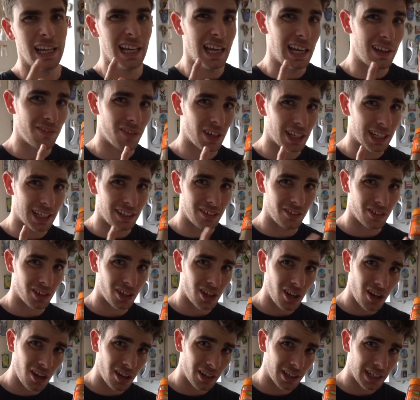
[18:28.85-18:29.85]
If I
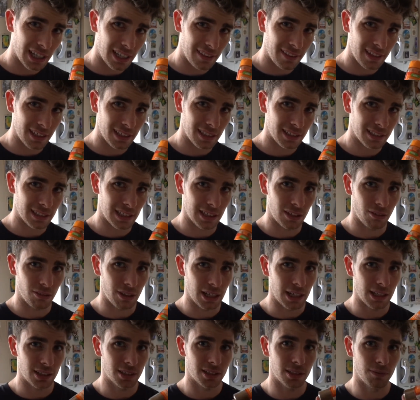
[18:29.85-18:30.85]
can't get this, then I'll
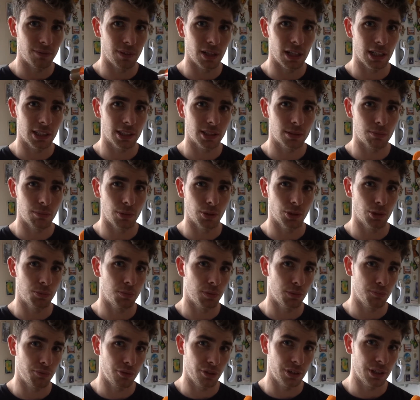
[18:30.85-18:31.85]
get something like smoked
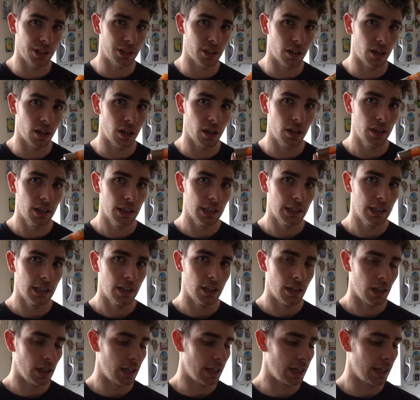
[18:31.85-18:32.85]
paprika
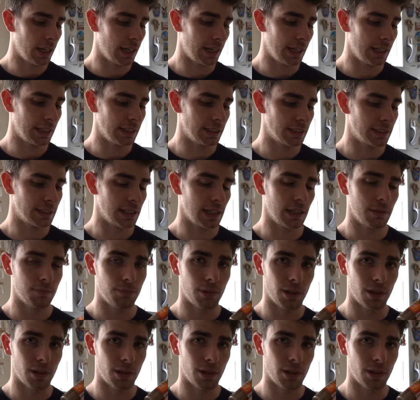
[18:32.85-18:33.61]
instead.